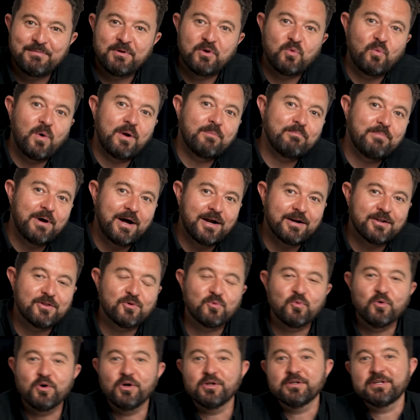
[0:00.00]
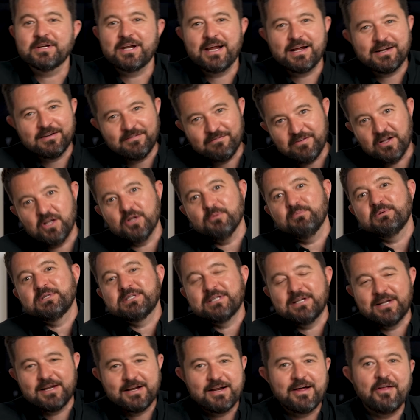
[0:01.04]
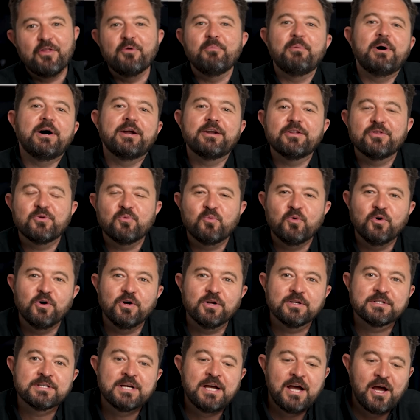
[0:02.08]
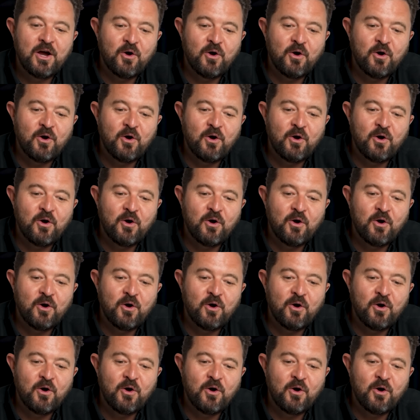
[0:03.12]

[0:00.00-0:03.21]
in one part of the world and our developers in another part of the world.